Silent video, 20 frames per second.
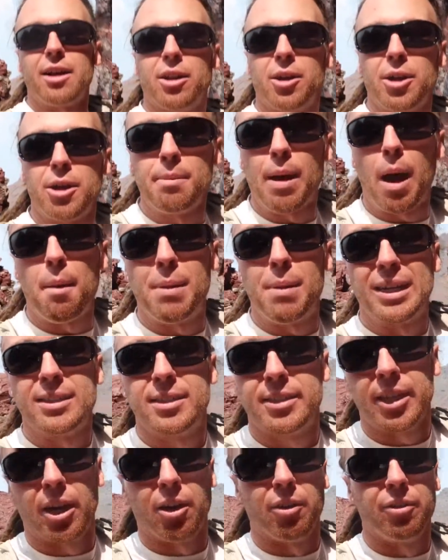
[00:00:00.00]
learn about
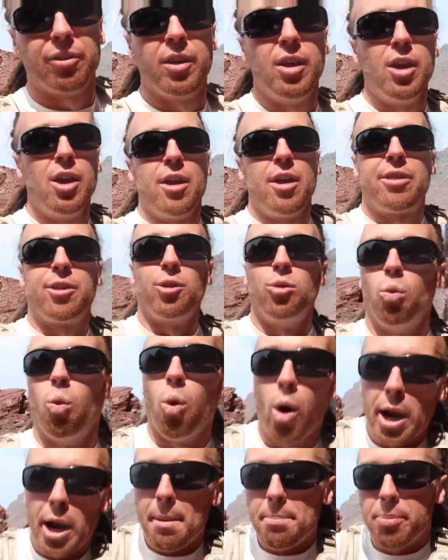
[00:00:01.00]
myself through
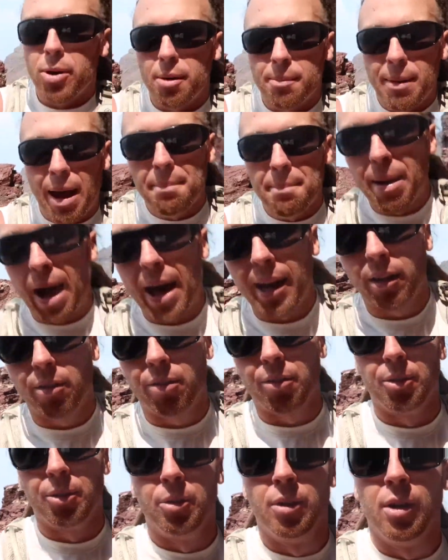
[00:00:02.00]
what I put my body
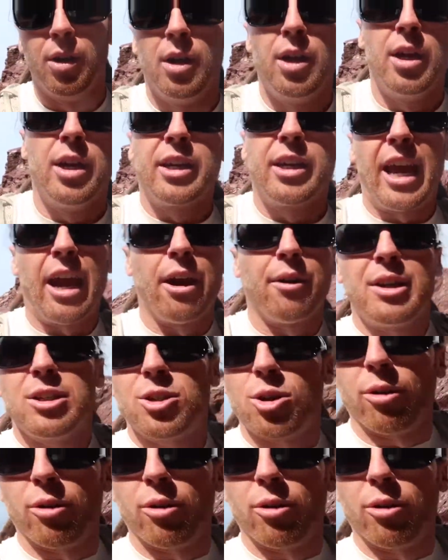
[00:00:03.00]
through carries